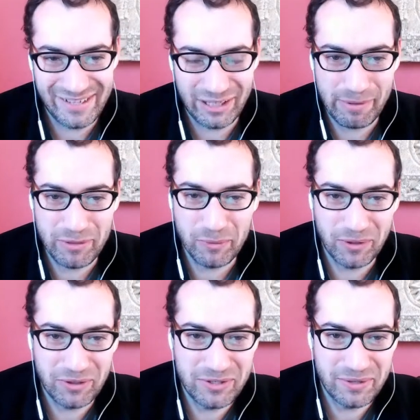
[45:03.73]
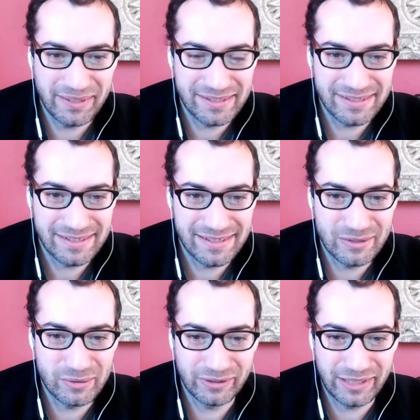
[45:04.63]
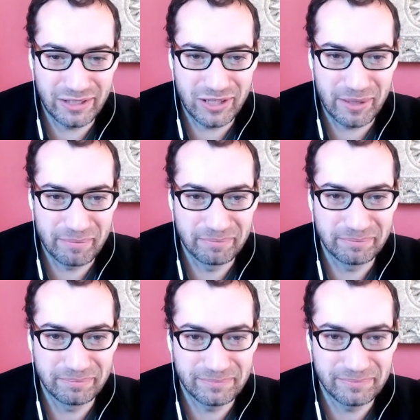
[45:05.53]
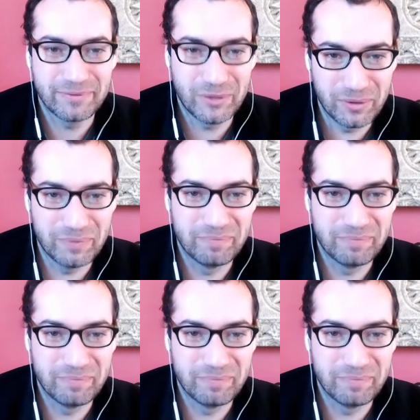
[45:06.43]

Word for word: about the work you're doing. It's it's cool to catch up. Cool. Yeah,